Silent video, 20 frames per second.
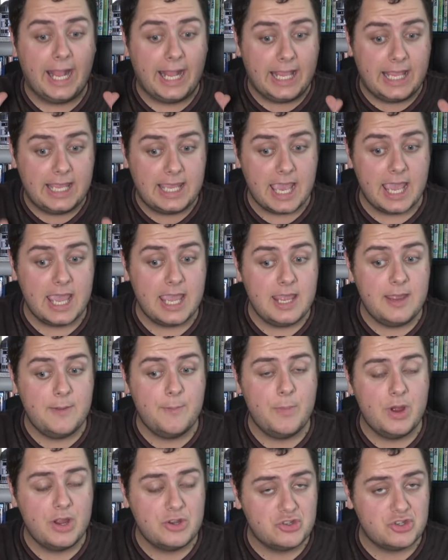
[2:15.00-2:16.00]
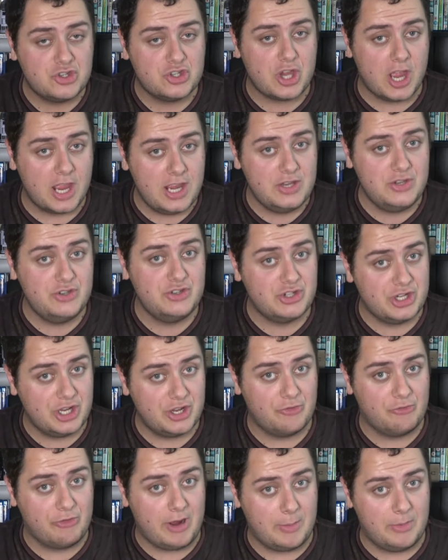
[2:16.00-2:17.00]

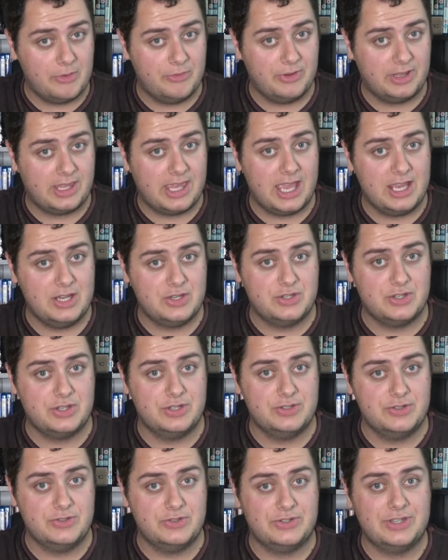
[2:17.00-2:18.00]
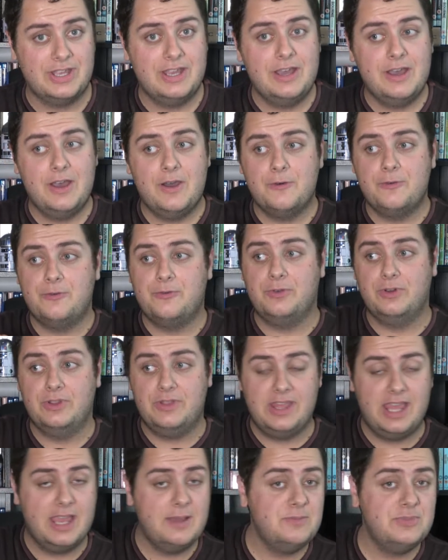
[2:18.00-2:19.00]
game-changing ramifications for
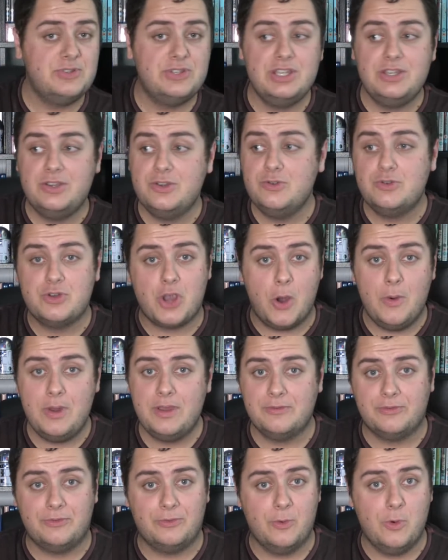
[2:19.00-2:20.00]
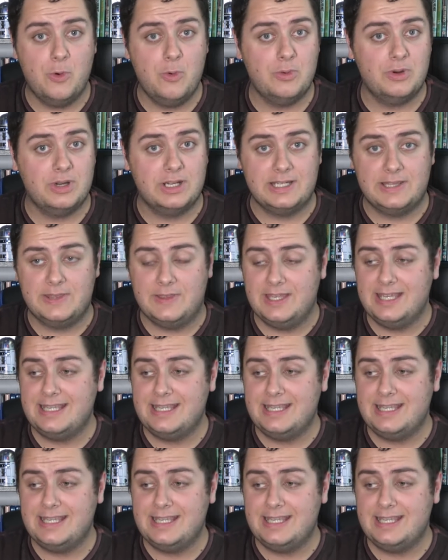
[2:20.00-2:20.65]
the MCU going forward.